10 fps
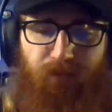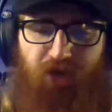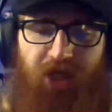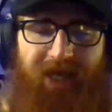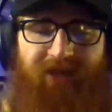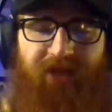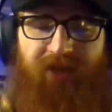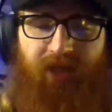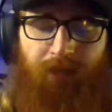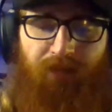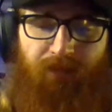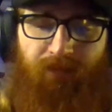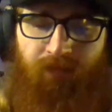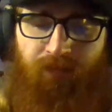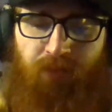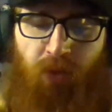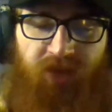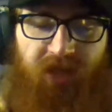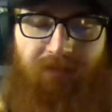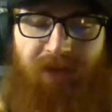she catches up and
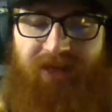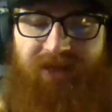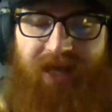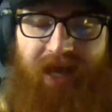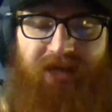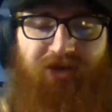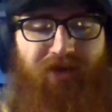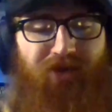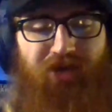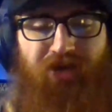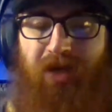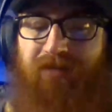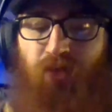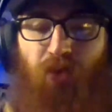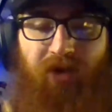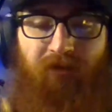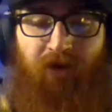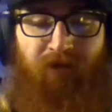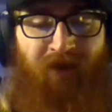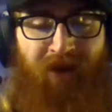pulls up next to Hector and shoves one of
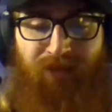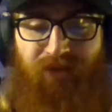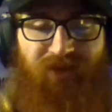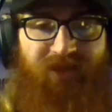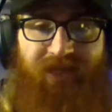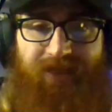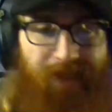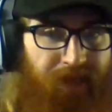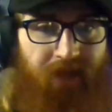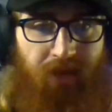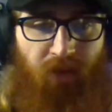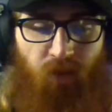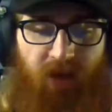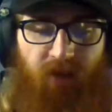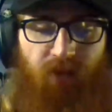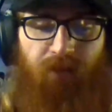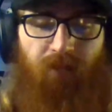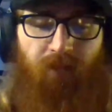her vibro sticks into the wheel.